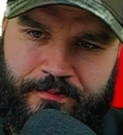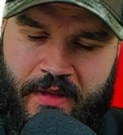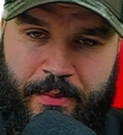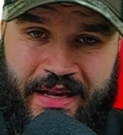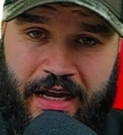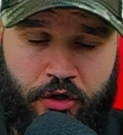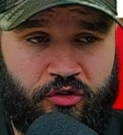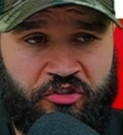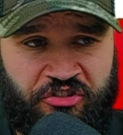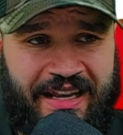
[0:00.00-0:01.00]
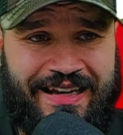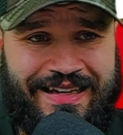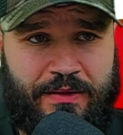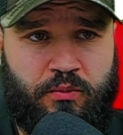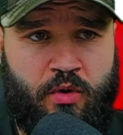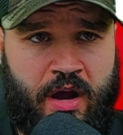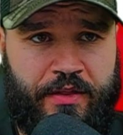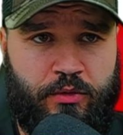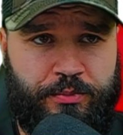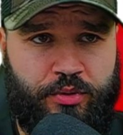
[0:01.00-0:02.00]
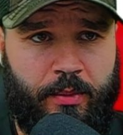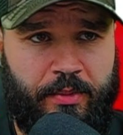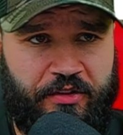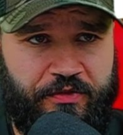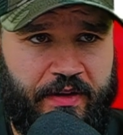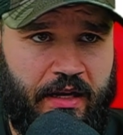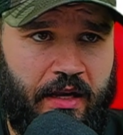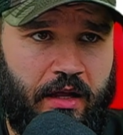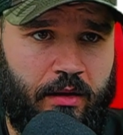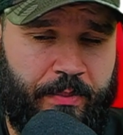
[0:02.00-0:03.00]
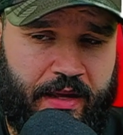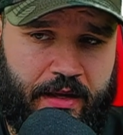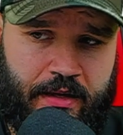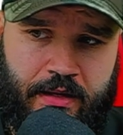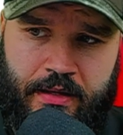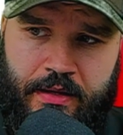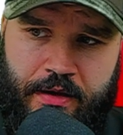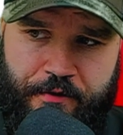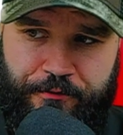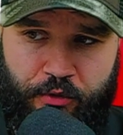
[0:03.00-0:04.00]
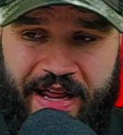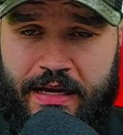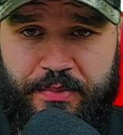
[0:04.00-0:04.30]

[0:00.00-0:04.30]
I mean, I can understand why they would probably feel a little bit afraid,